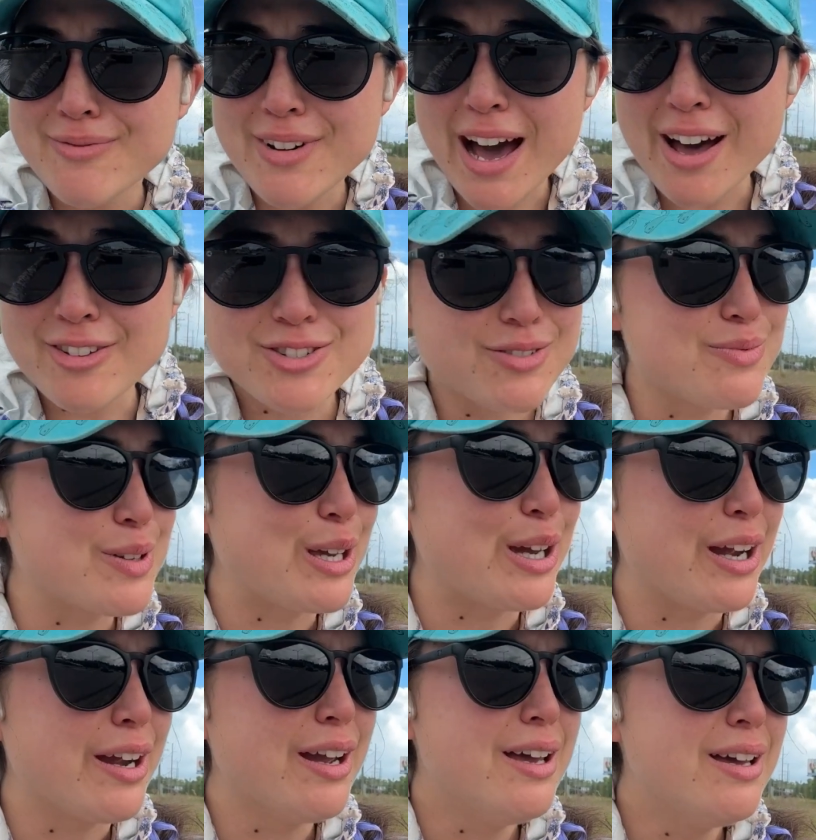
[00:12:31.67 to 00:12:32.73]
miles from
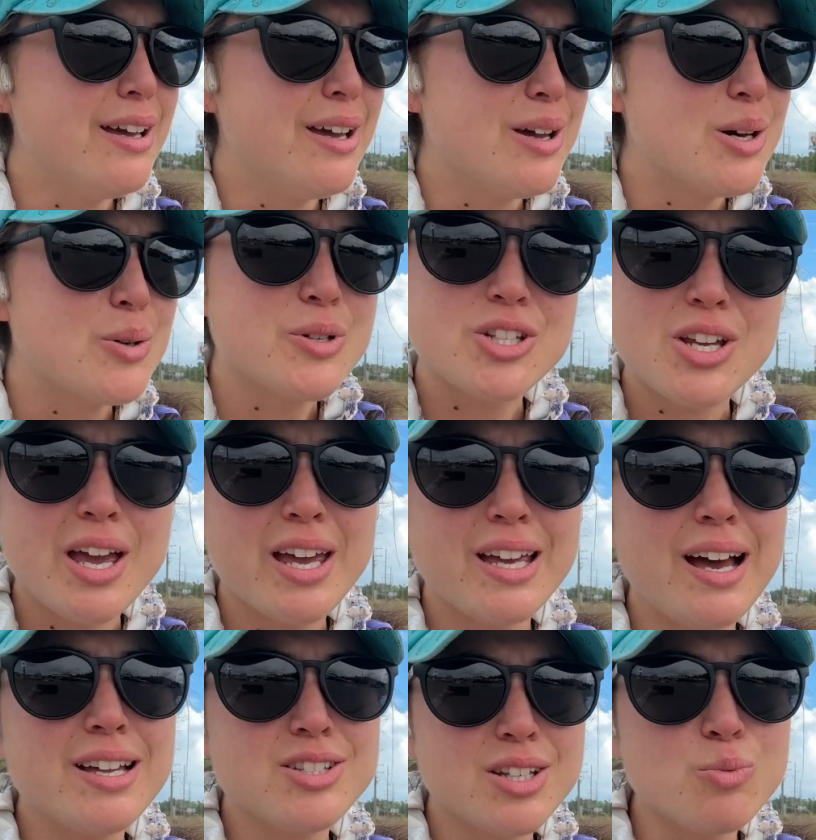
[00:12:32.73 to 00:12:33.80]
here, which
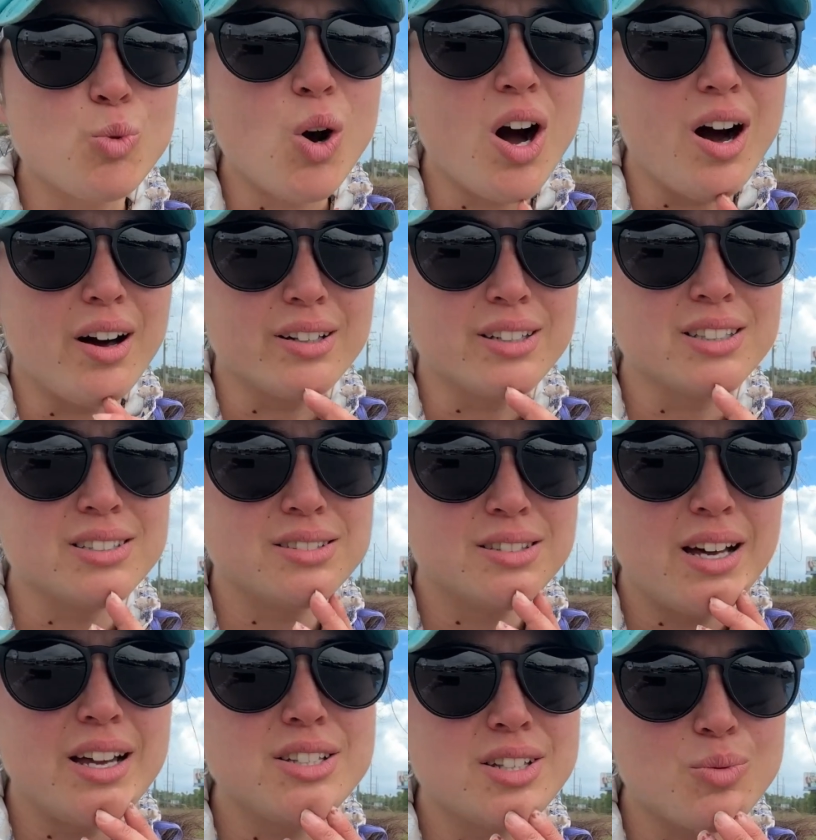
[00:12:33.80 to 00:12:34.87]
I did walk.
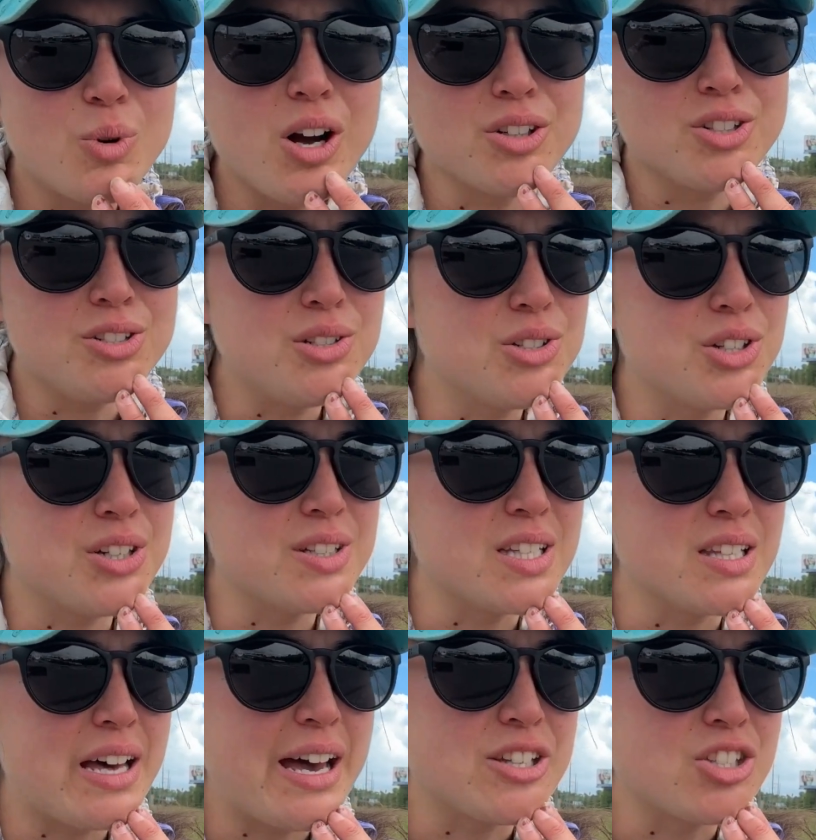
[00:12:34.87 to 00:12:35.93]
I did walk to New
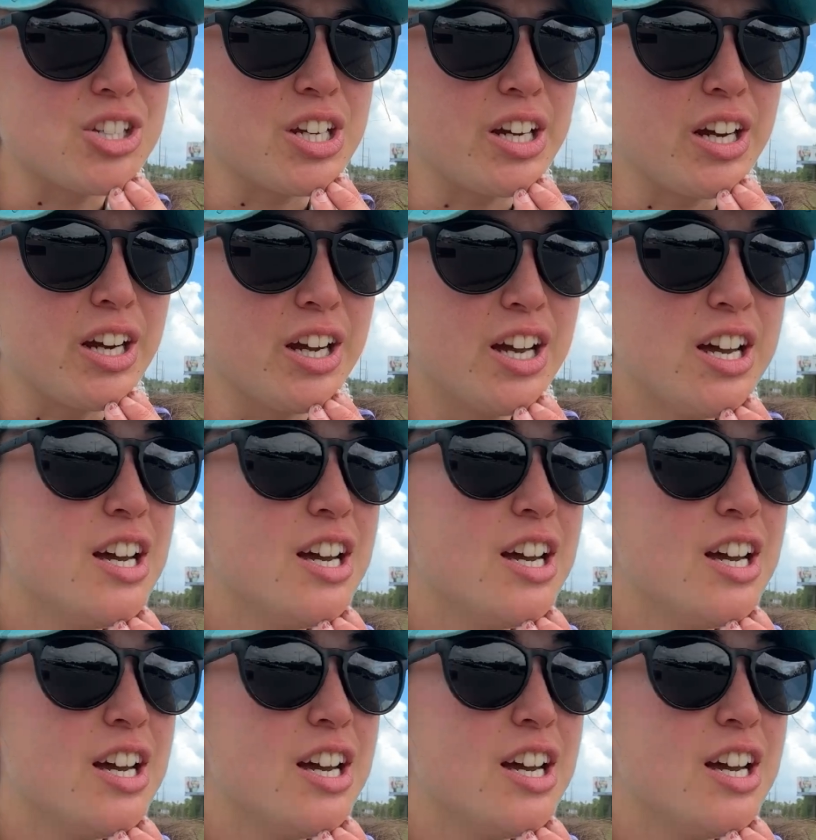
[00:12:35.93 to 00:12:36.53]
Jersey last year.